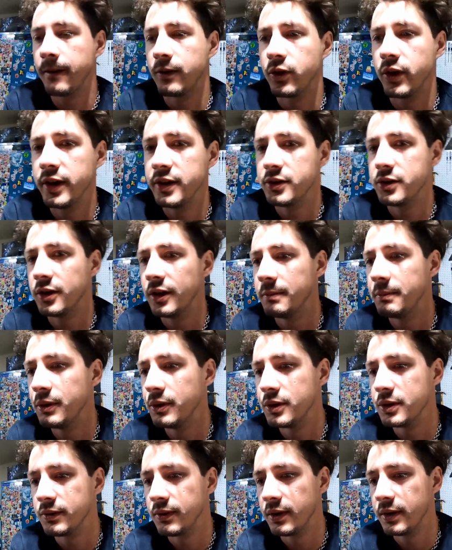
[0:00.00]
Great trip. It
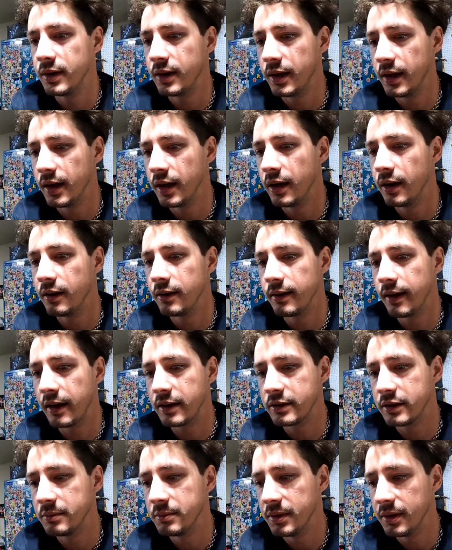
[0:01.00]
was fun to get out,
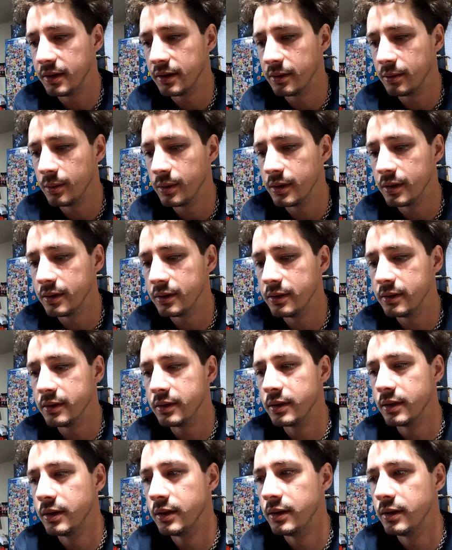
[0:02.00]
actually be in the
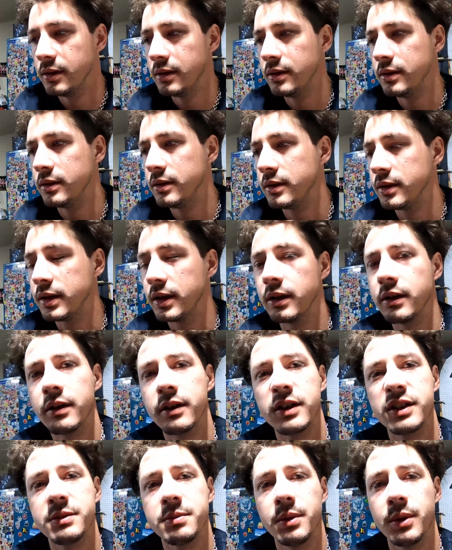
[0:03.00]
woods, get out
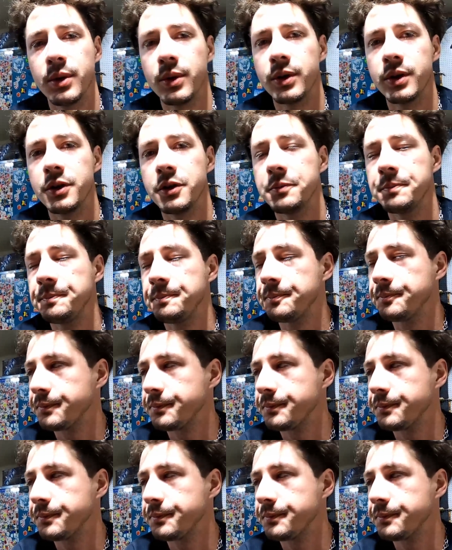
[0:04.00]
and explore.